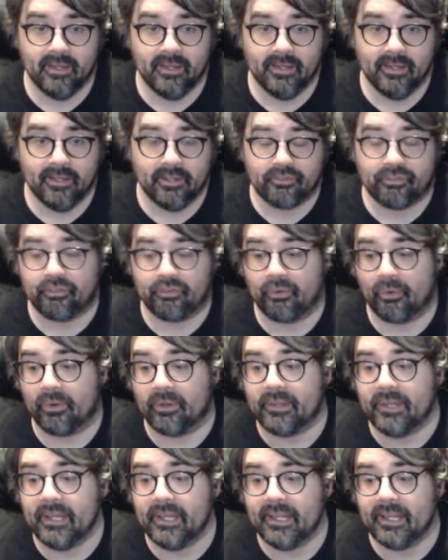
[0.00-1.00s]

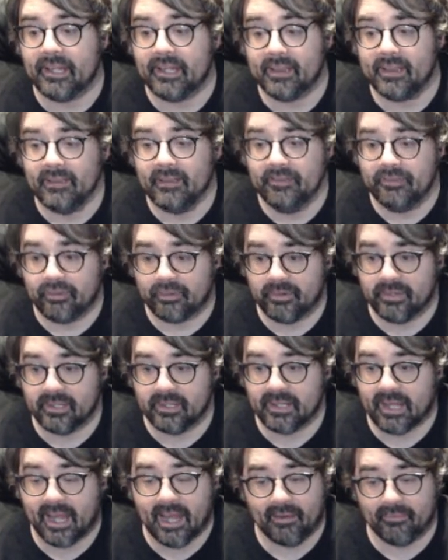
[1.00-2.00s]
Shortly
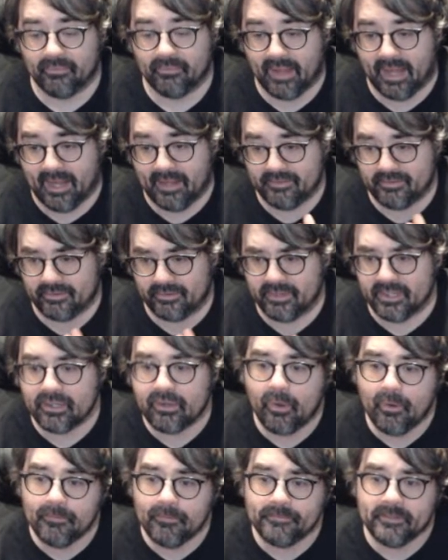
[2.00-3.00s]
during
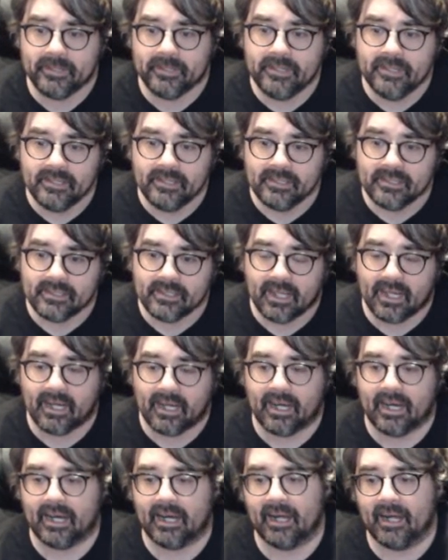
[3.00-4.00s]
COVID,
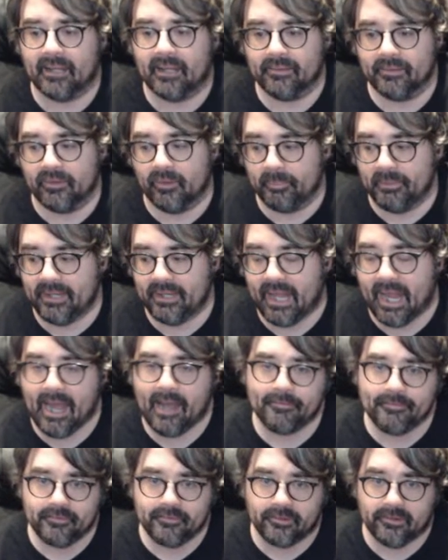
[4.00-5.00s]
a little bit
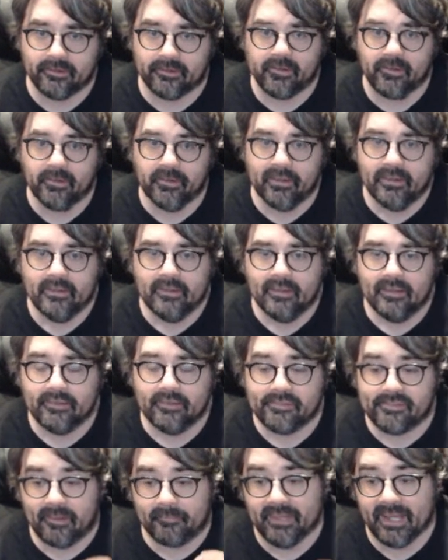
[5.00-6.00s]
after,
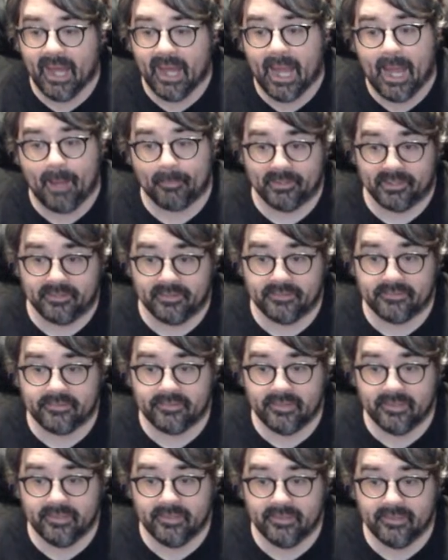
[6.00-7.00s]
something happened.
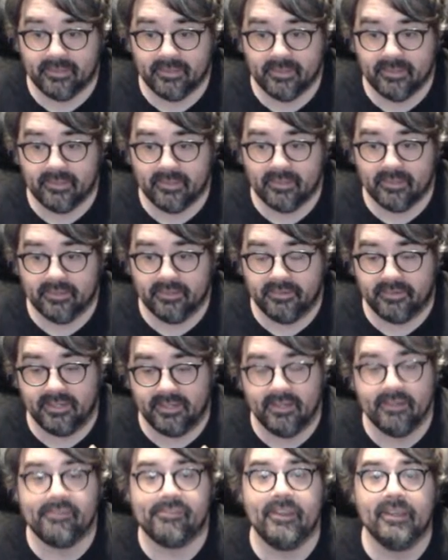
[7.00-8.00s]

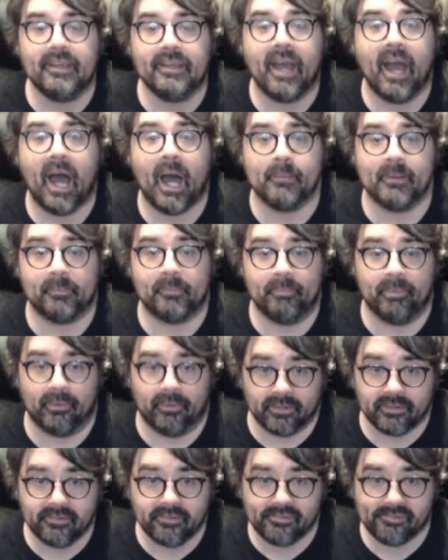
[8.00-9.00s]
DC Comic
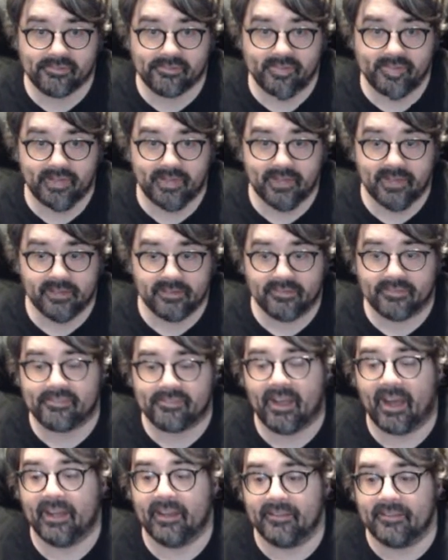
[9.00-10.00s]
Books
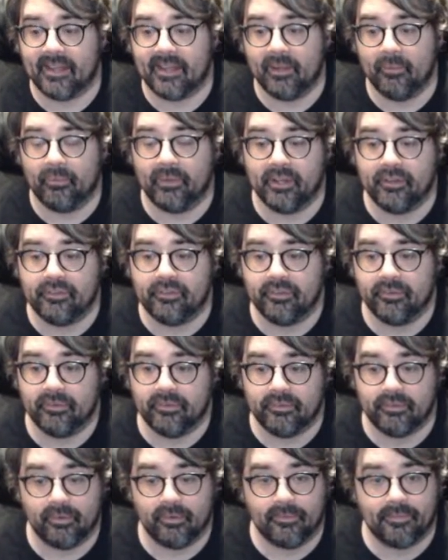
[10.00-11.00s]
decided they wanted to
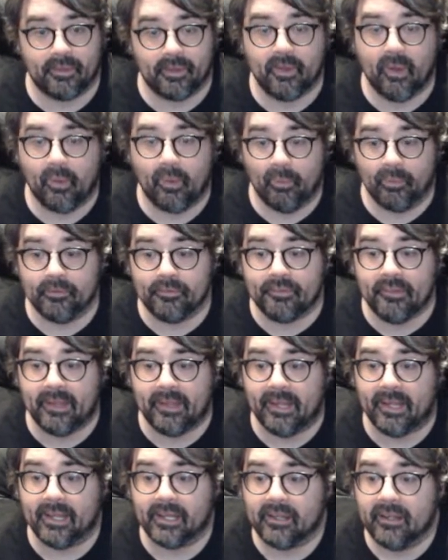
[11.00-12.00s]
do their own
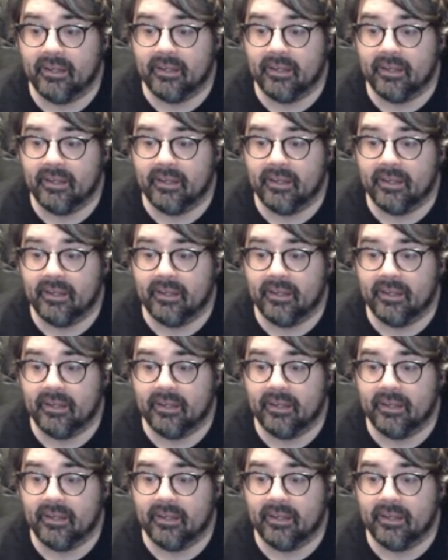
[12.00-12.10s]
thing.